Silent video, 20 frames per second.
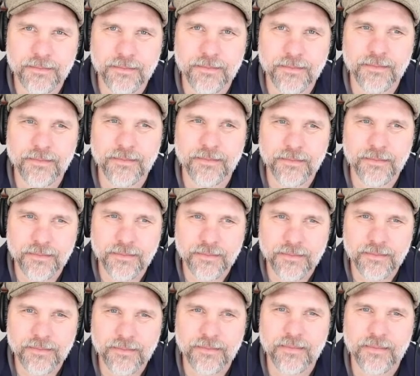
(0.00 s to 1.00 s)

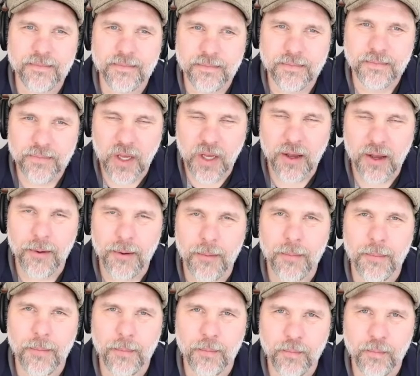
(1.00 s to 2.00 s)

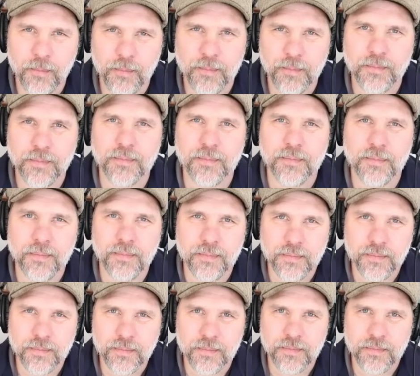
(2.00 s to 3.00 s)

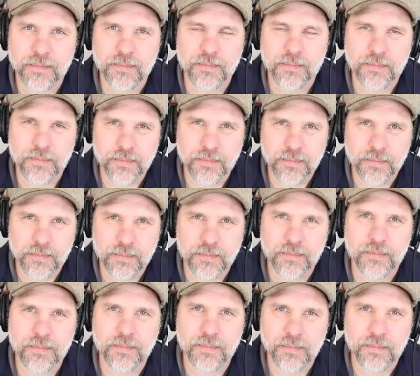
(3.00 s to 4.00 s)

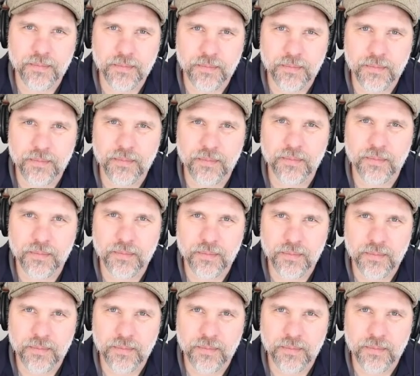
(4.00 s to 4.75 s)
No words are spoken by the person on screen.